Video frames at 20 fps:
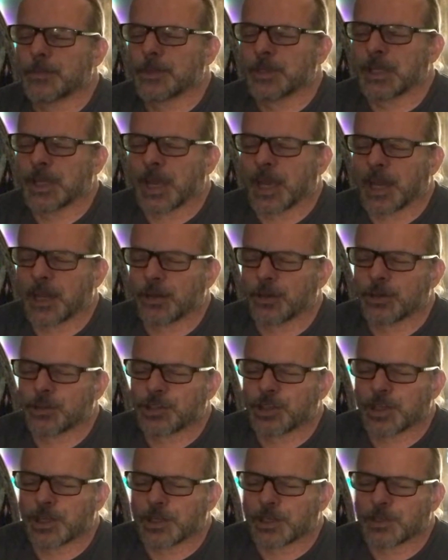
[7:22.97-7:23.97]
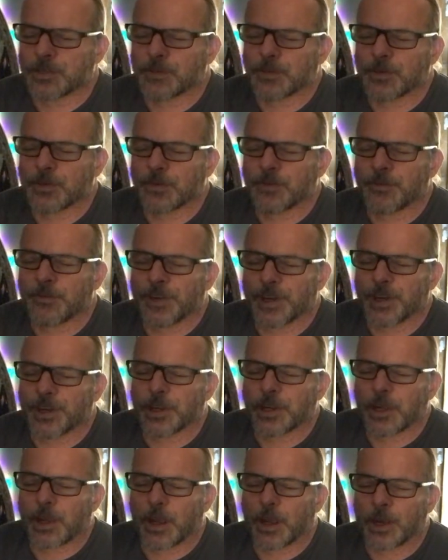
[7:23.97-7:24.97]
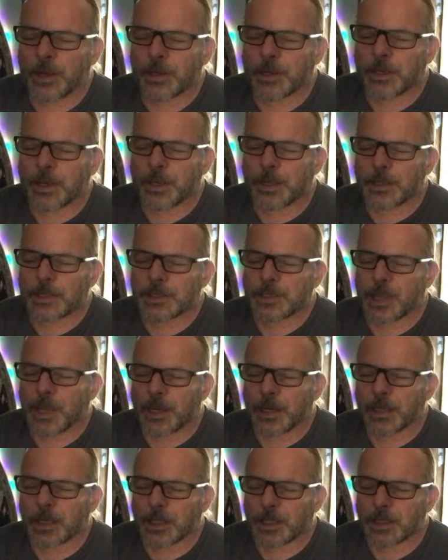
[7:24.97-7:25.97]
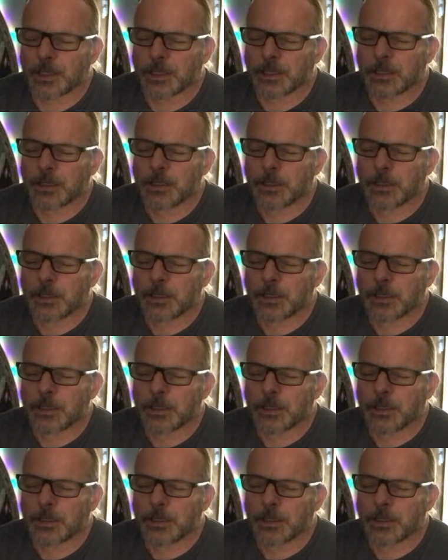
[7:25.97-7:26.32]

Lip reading: The energy is very unsettling,